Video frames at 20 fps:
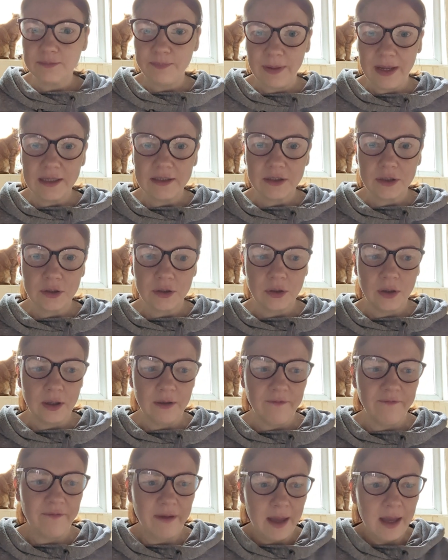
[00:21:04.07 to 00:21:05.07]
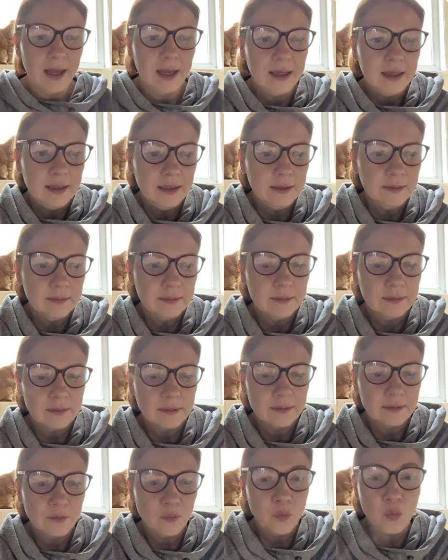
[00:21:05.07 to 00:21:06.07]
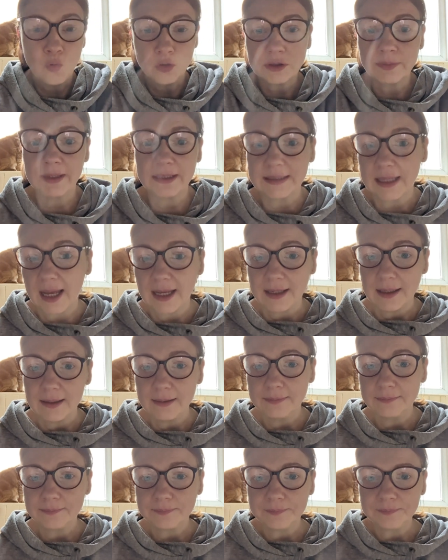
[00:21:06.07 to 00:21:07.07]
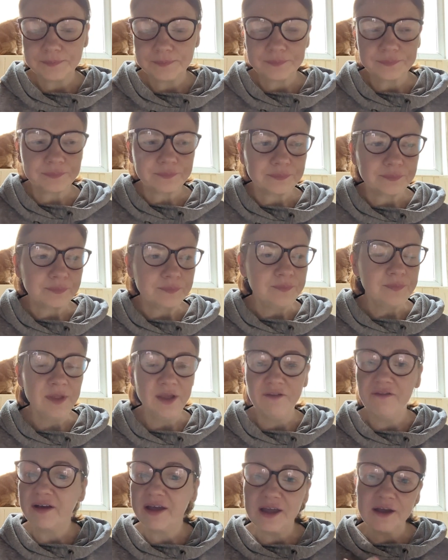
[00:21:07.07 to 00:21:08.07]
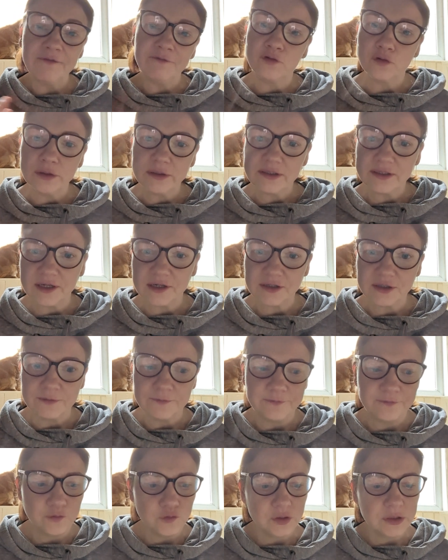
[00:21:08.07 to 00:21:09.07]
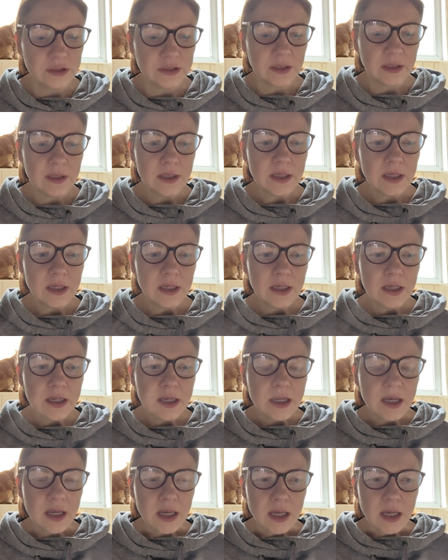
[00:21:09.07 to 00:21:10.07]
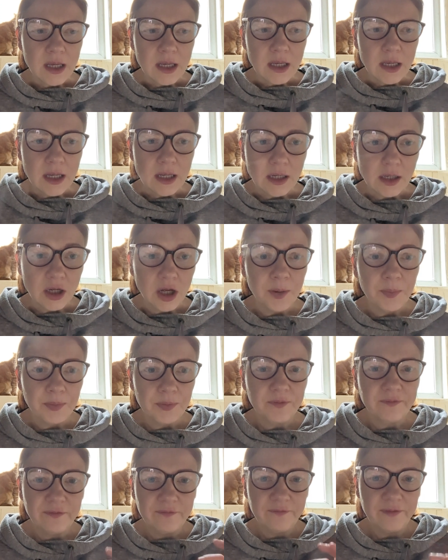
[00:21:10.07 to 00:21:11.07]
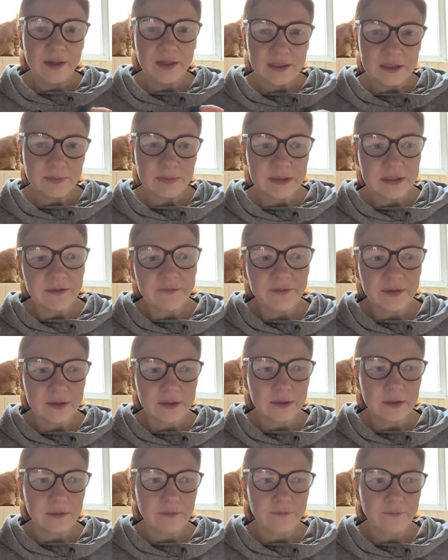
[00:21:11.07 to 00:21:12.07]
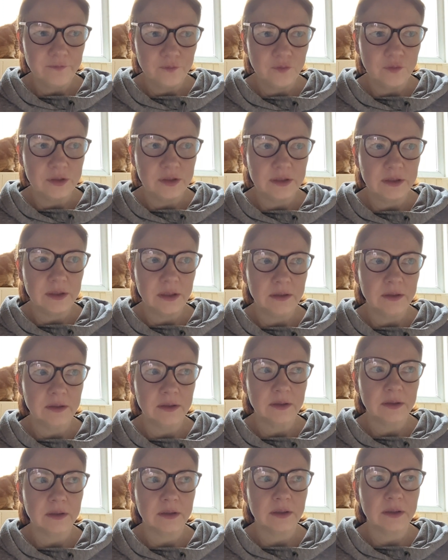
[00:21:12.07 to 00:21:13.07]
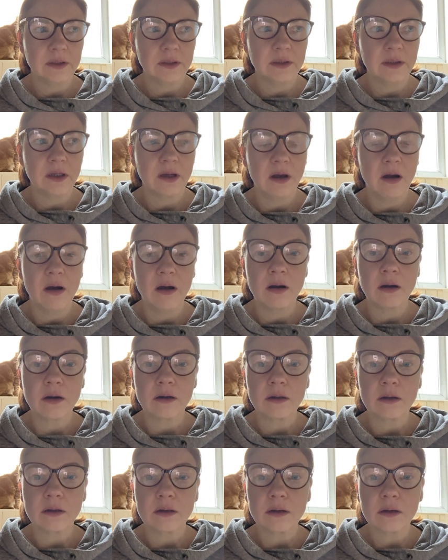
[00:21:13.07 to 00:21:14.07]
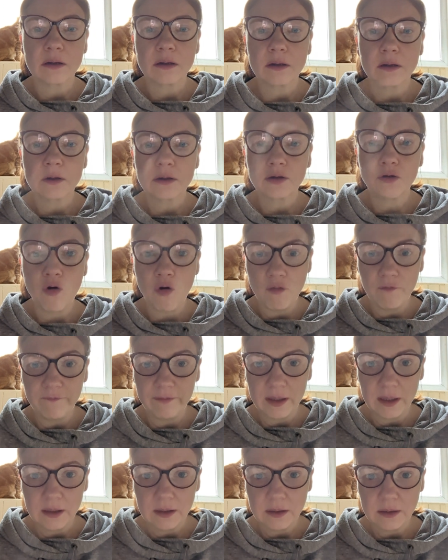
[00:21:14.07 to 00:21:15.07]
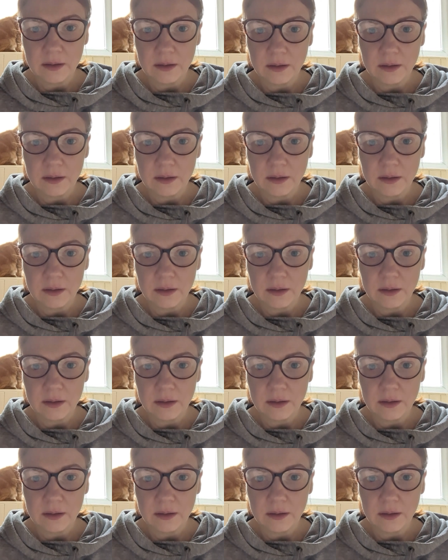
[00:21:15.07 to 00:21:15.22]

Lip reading: better if I watch my diet, if I avoid certain foods, and a couple of the very specific foods are coffee.